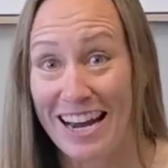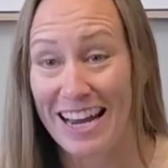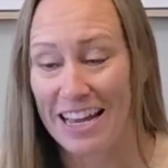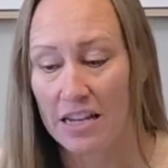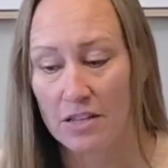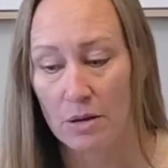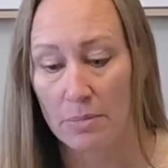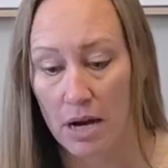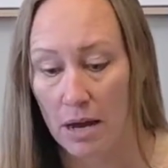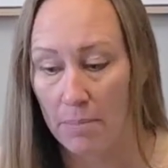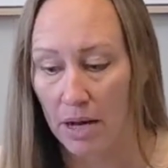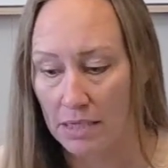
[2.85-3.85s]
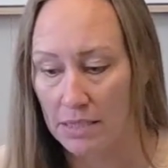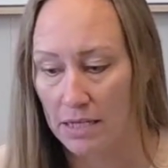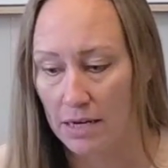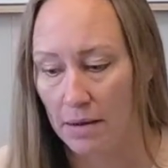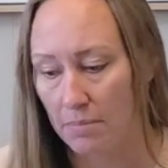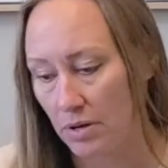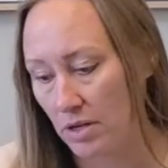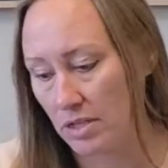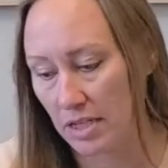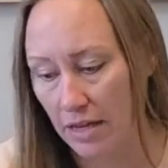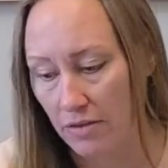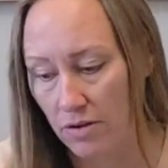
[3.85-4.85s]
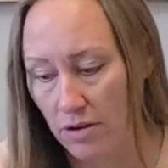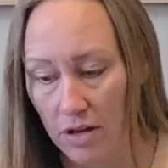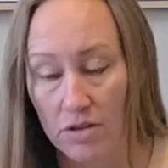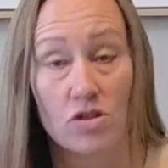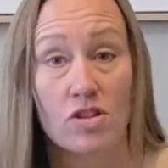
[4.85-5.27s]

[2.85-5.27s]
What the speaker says: and so I'm going to unbox it and put it together and